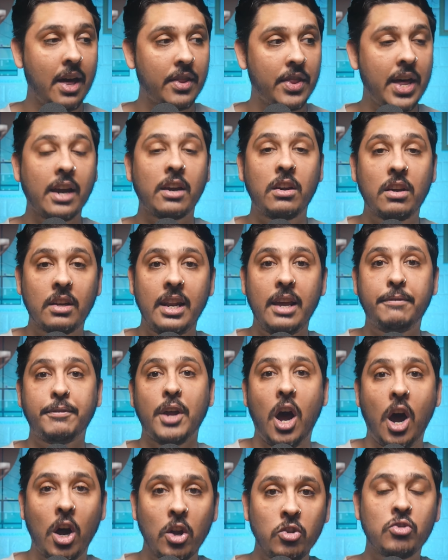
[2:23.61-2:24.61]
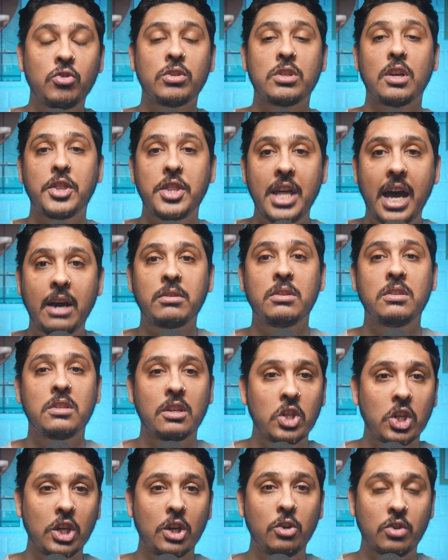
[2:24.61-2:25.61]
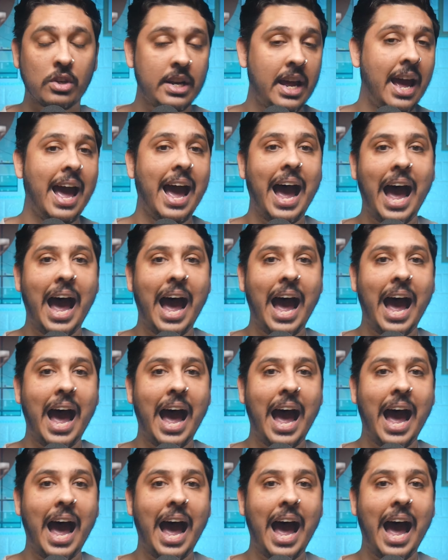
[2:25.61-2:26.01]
That could lift hundreds of thousands of children